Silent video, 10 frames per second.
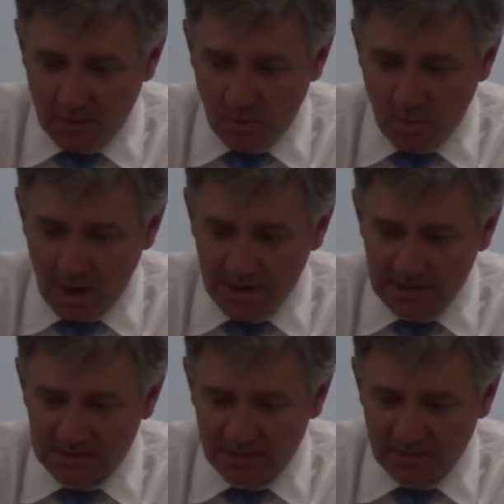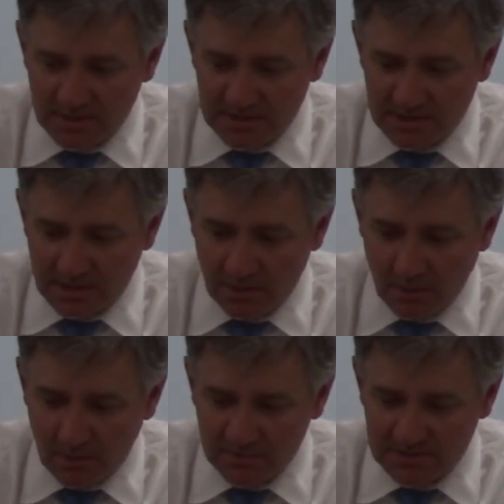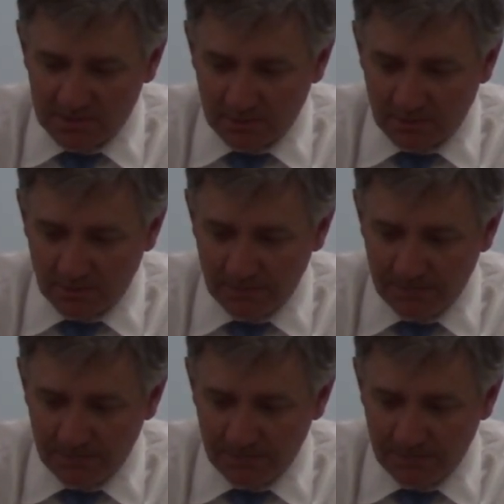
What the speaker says: One is that you can just go old school,